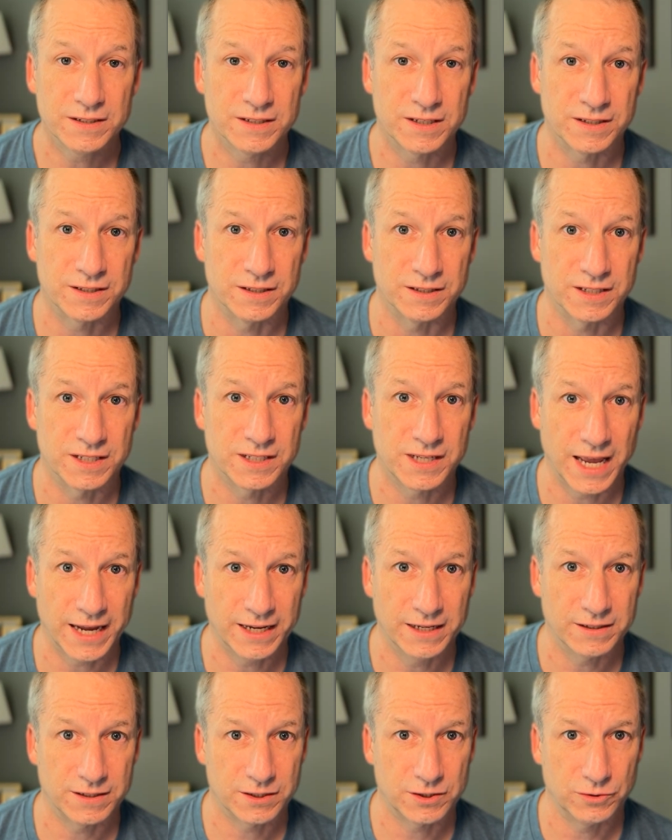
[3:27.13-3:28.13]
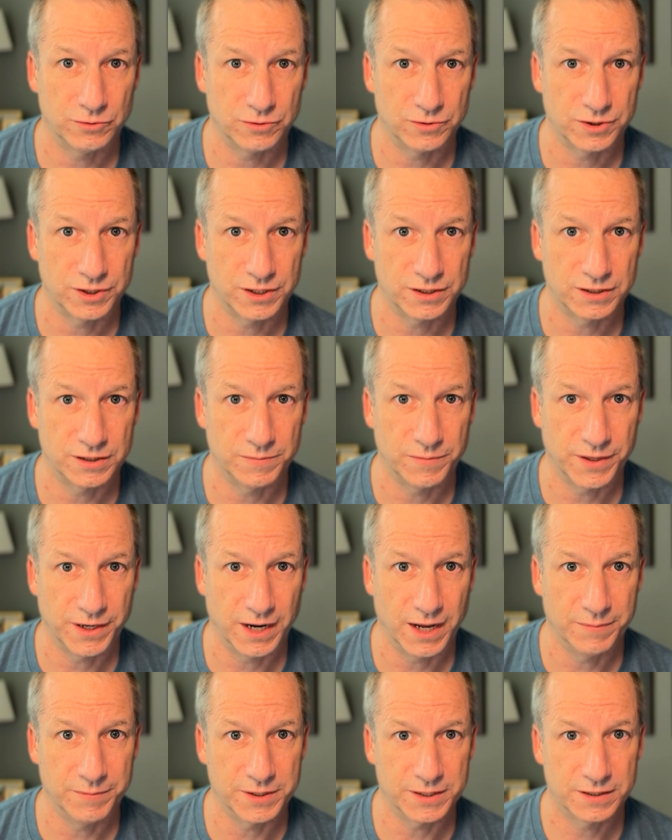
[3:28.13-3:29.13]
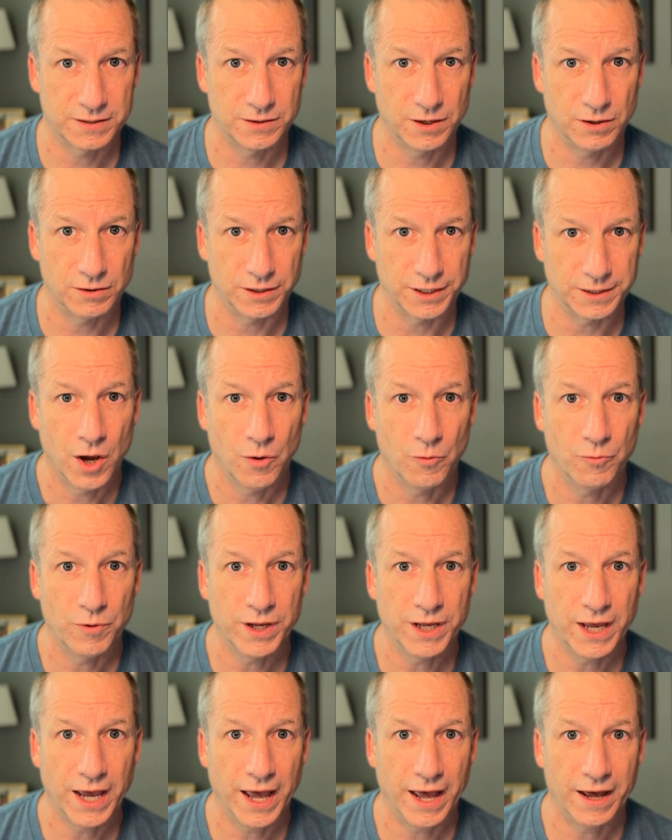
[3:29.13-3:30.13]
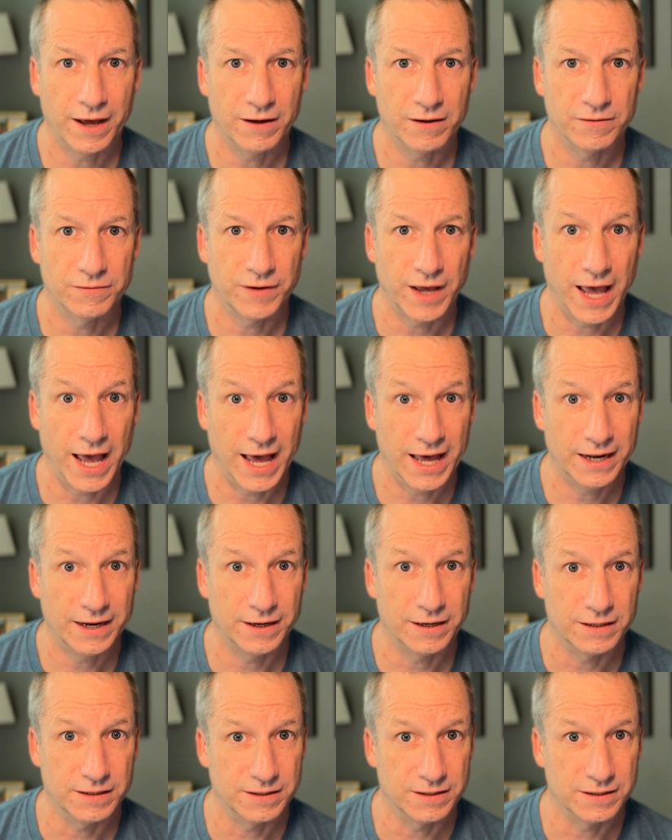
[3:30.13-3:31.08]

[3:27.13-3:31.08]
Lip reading: is the second solar system that I'm installing, we have added a